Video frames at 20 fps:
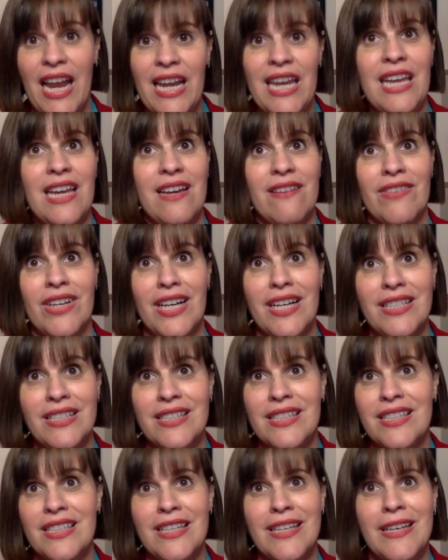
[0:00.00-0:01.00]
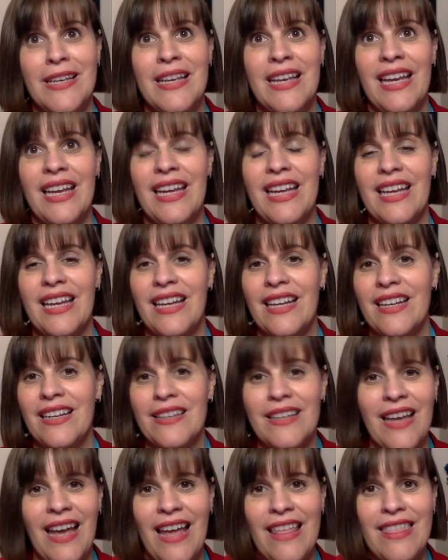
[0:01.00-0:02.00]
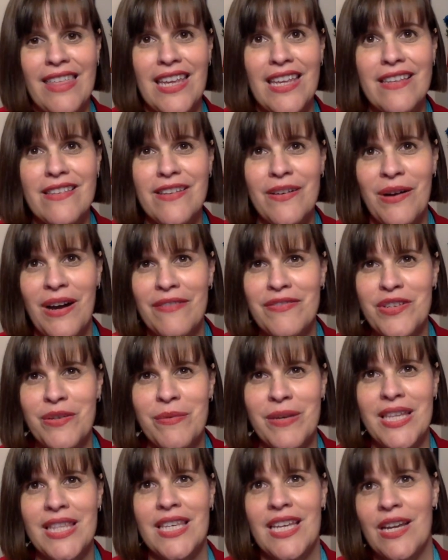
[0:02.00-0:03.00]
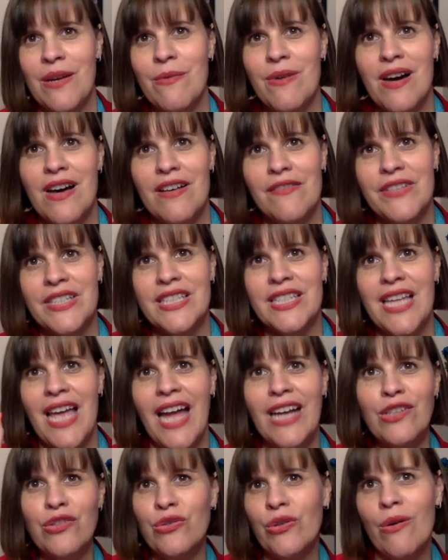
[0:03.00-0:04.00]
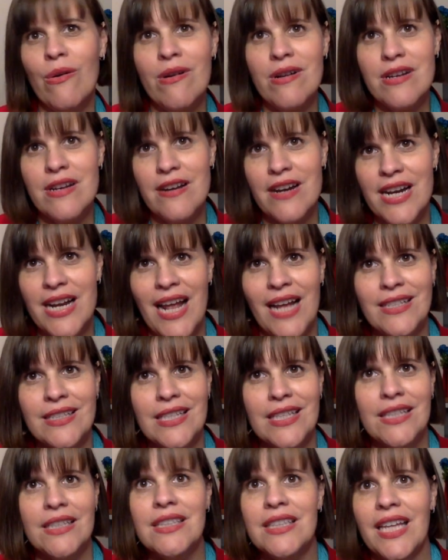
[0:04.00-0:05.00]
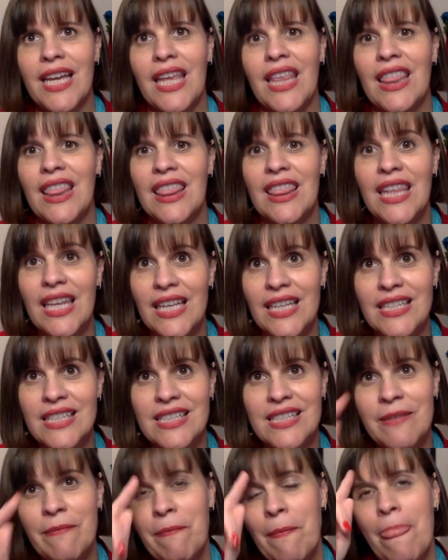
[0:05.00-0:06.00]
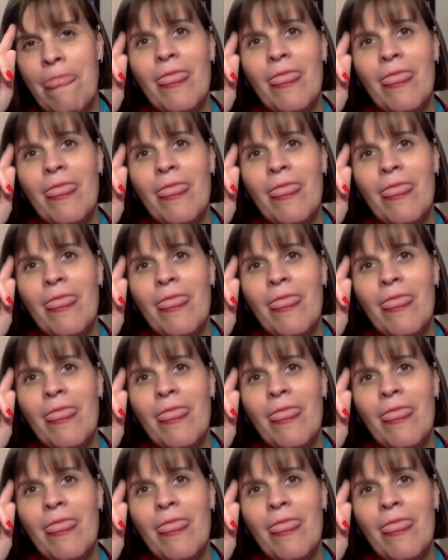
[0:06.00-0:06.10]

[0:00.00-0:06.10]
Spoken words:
any of us. And I think so often we think, well, if it's extraordinary, it has to look like this.